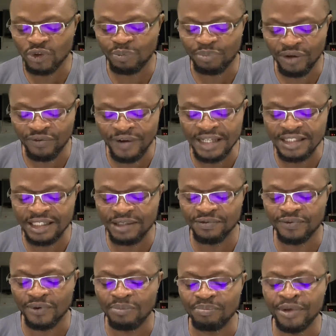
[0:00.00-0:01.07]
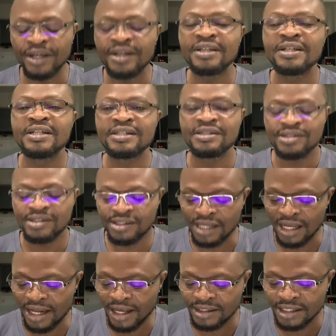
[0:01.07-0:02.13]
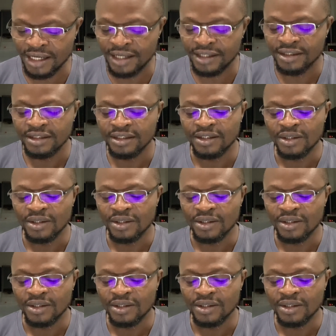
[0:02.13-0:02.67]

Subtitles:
to prevent him from being selected.